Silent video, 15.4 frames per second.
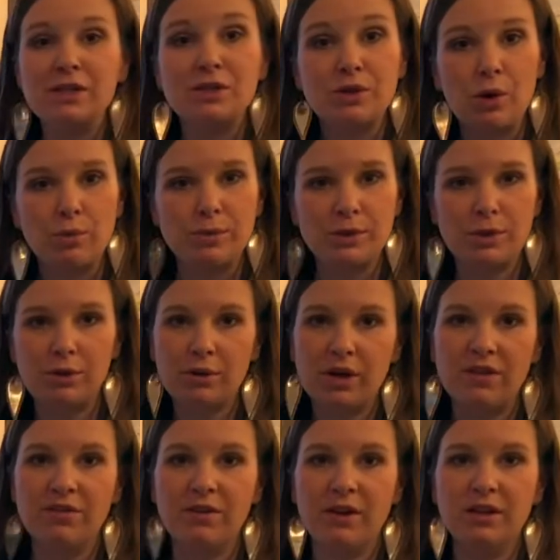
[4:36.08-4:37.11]
soaps are
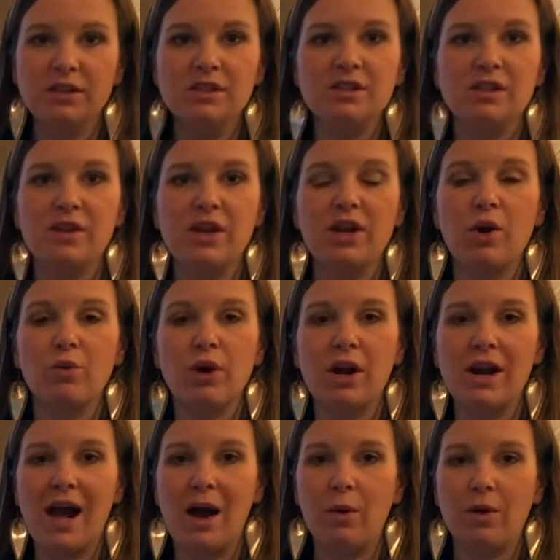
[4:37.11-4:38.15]
refilled so they don't
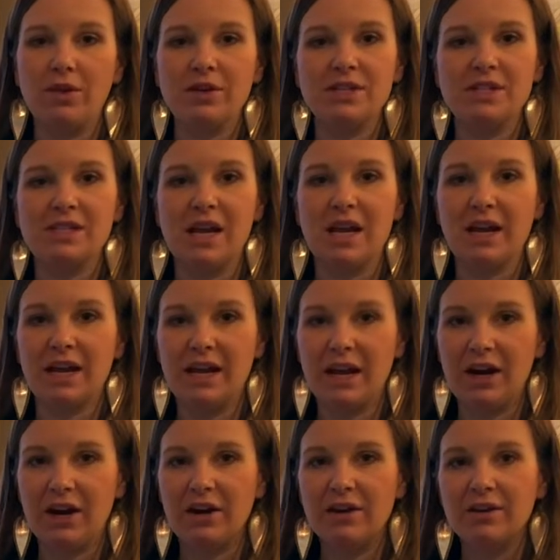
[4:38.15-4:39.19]
run out while they're staying
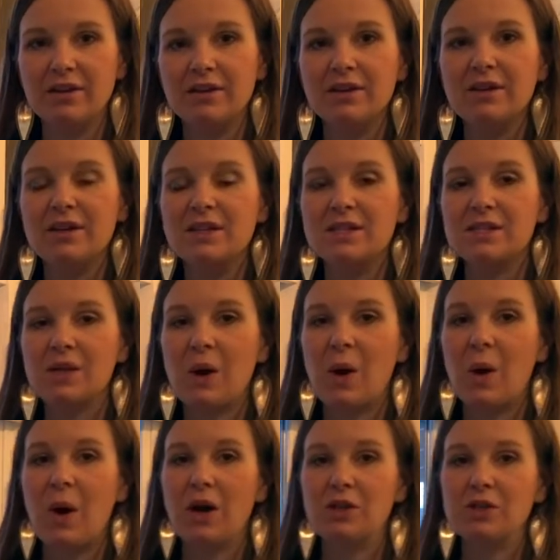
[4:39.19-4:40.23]
here.
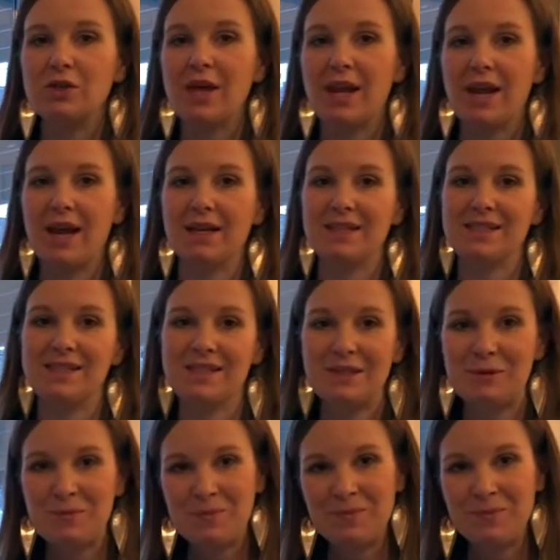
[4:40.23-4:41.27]
So I'll do that next.